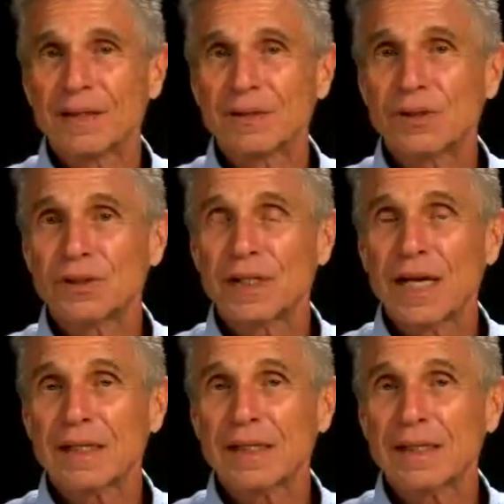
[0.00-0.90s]
so
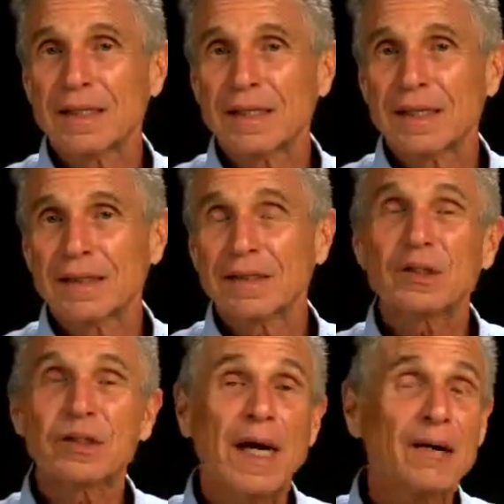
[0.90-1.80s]
that this
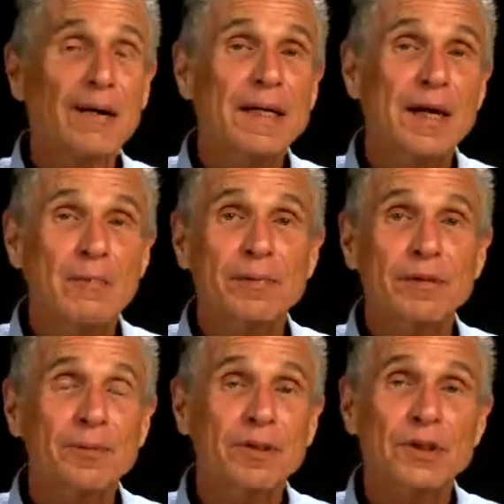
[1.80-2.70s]
child can help
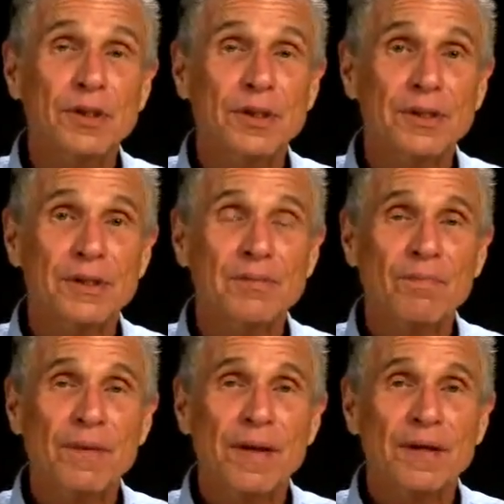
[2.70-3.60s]
us return
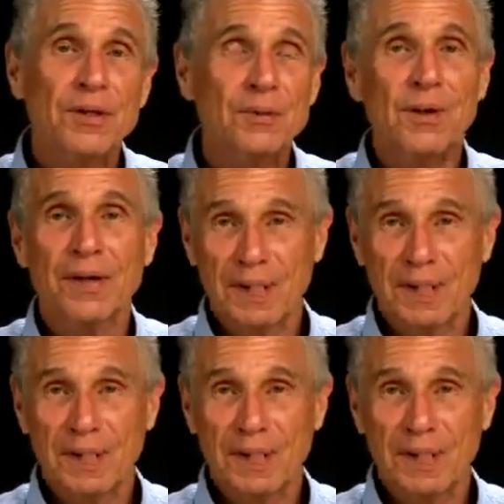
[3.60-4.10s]
to our